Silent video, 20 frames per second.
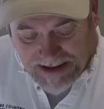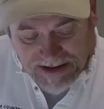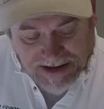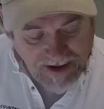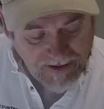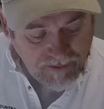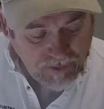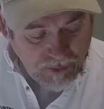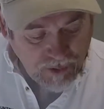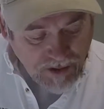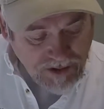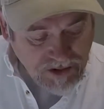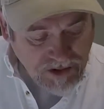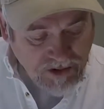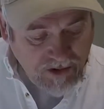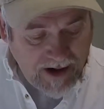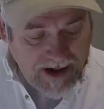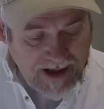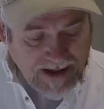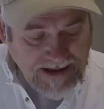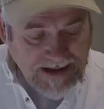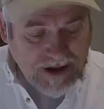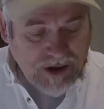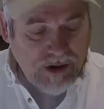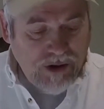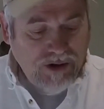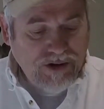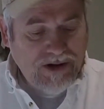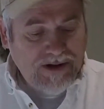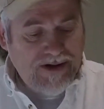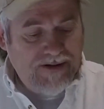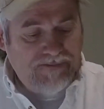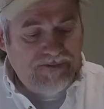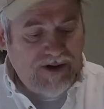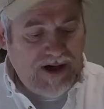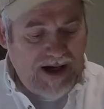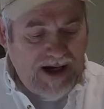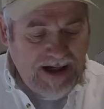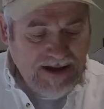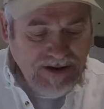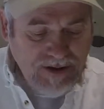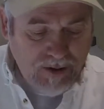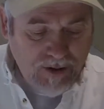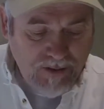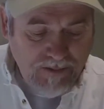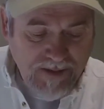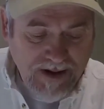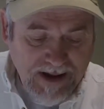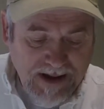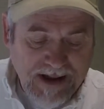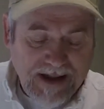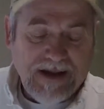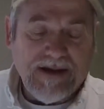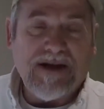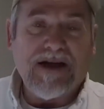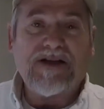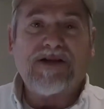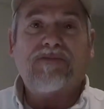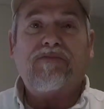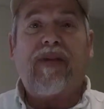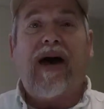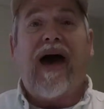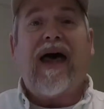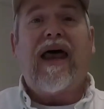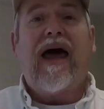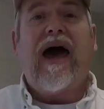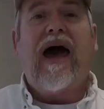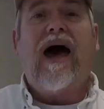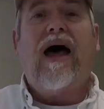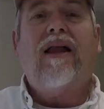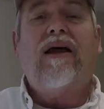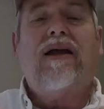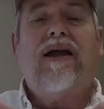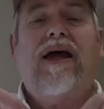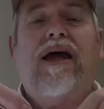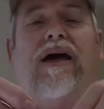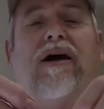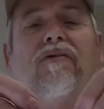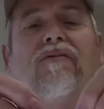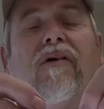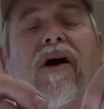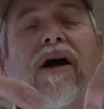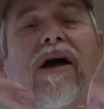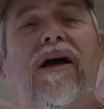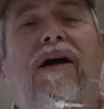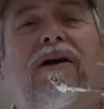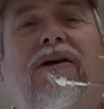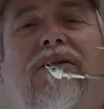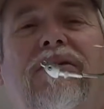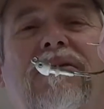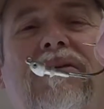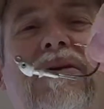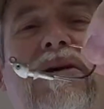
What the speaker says: stuff works great. Like I said, you can use the different heads on them. This Matt Allen head right here,